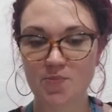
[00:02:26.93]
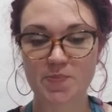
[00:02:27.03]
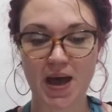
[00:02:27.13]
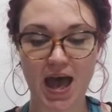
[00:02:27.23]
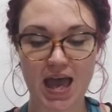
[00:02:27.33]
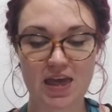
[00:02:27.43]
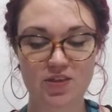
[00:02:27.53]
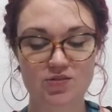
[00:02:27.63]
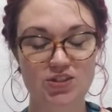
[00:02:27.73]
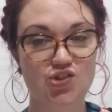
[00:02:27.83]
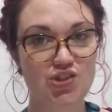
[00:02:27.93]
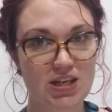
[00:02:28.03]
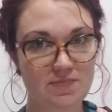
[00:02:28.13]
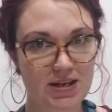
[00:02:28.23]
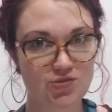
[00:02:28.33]
by those
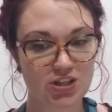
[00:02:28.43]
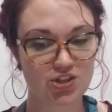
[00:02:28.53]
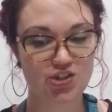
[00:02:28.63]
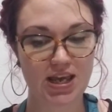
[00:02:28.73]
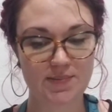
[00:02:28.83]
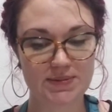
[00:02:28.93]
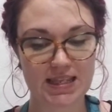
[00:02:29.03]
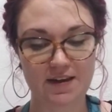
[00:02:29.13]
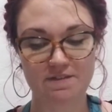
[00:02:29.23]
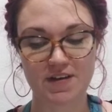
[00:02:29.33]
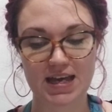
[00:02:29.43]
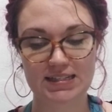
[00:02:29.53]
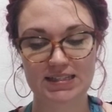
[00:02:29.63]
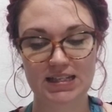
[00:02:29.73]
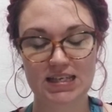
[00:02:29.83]
geometric shapes like
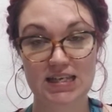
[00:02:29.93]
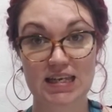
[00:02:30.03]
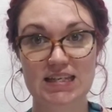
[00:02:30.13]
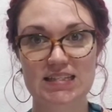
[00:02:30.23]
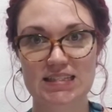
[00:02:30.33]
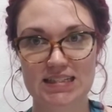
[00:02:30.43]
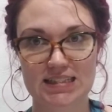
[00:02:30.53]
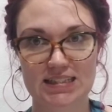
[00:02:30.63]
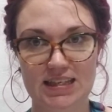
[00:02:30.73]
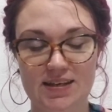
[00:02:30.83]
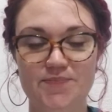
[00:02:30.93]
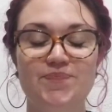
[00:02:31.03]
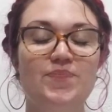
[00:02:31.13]
Vasily Kandinsky.